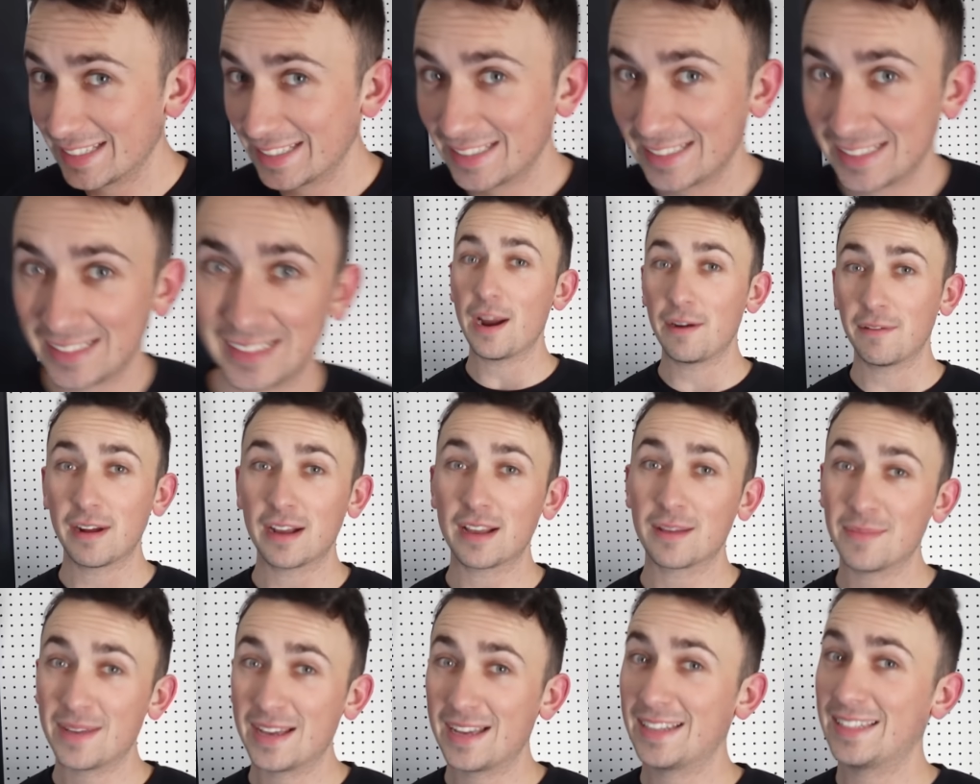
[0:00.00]
So I
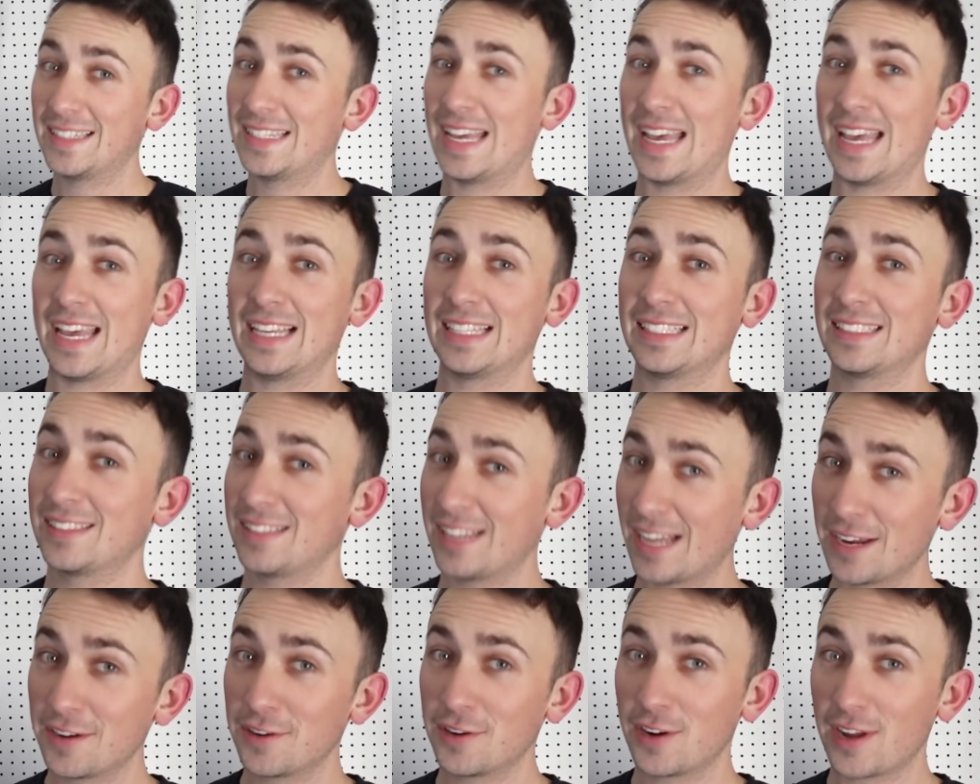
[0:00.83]
recommend a
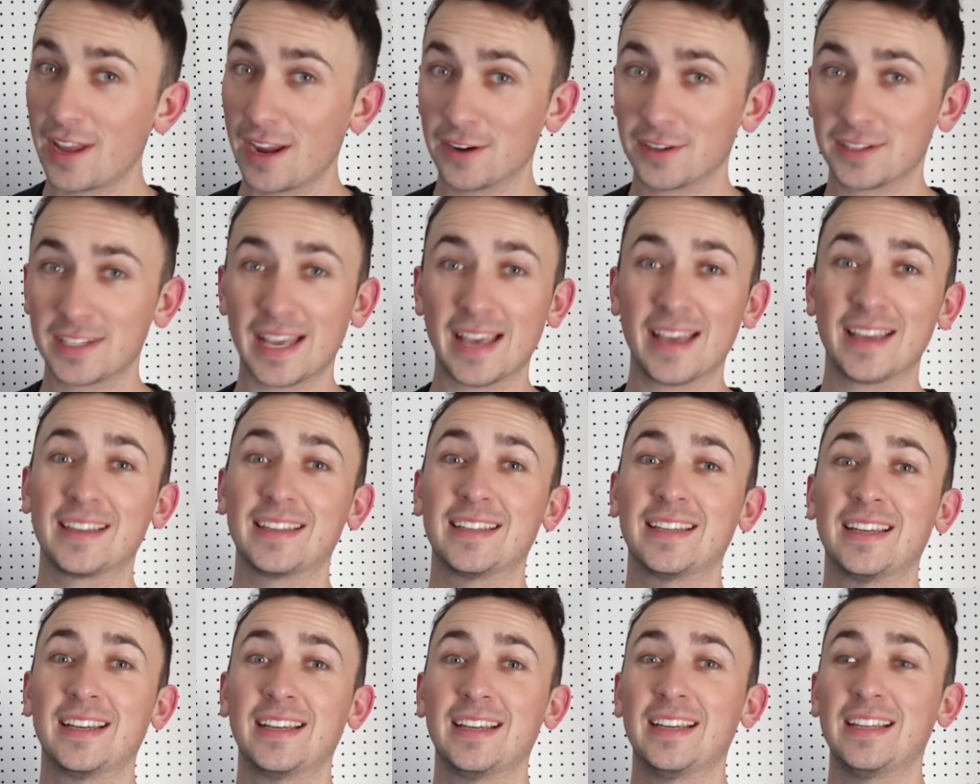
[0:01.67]
standard air
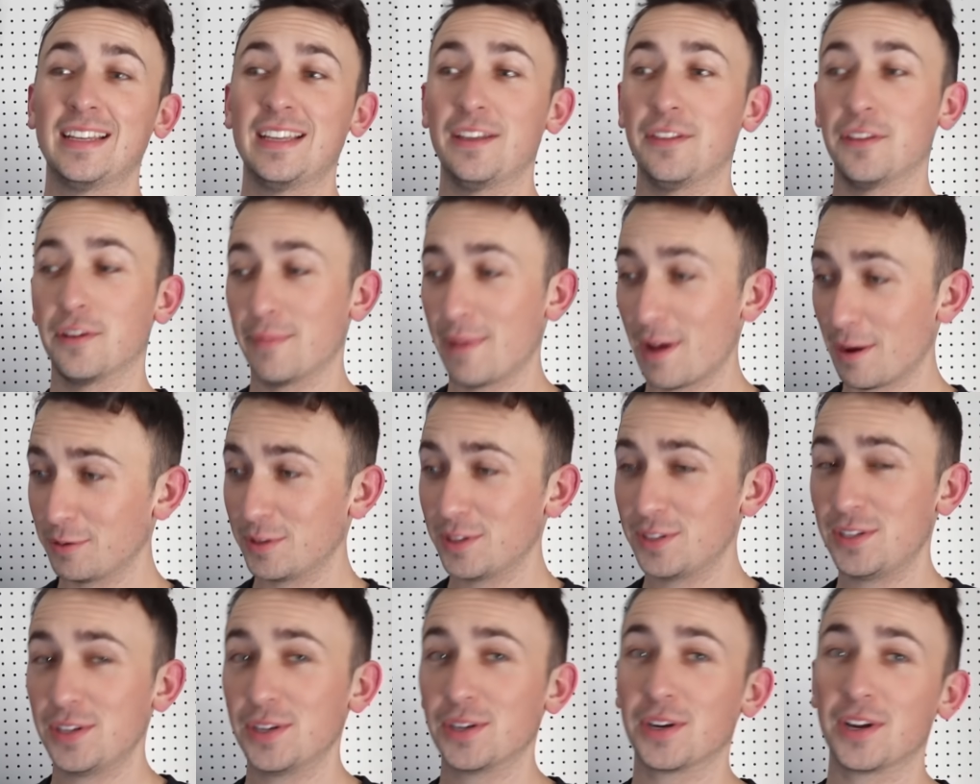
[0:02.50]
tank, either
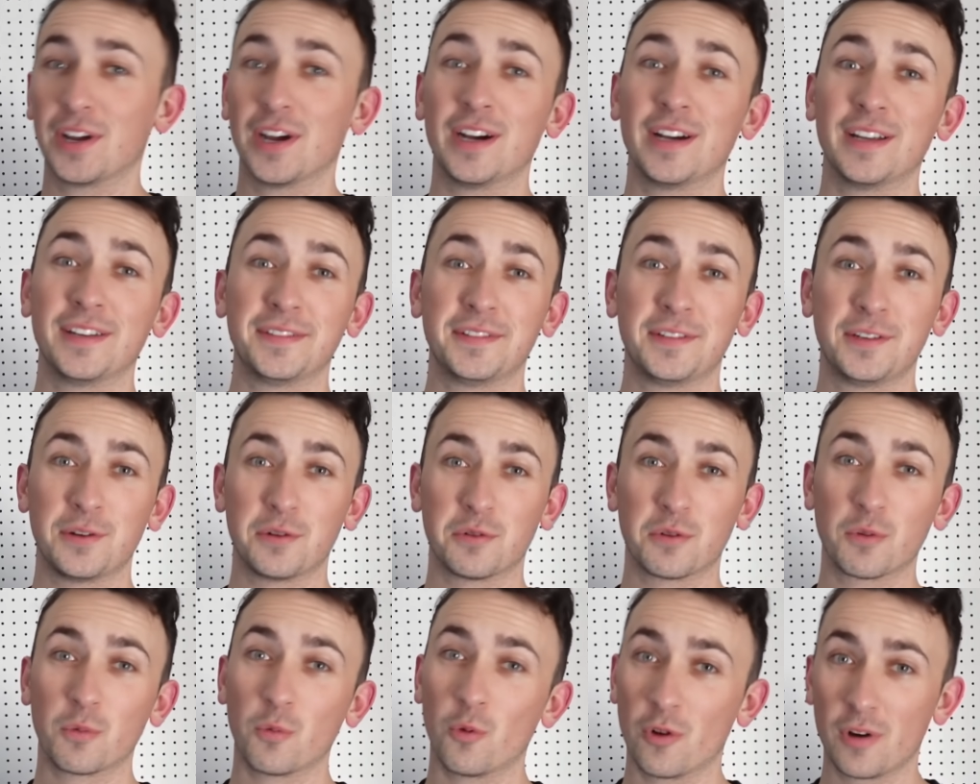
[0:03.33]
mounted to your gun
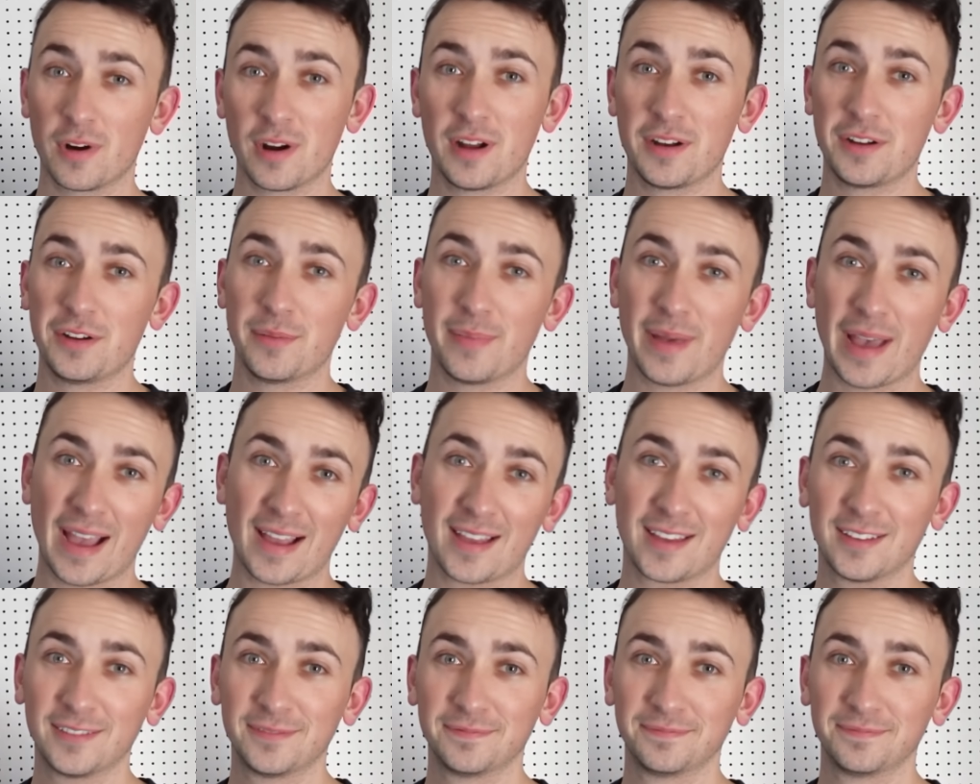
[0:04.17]
or worn on your back.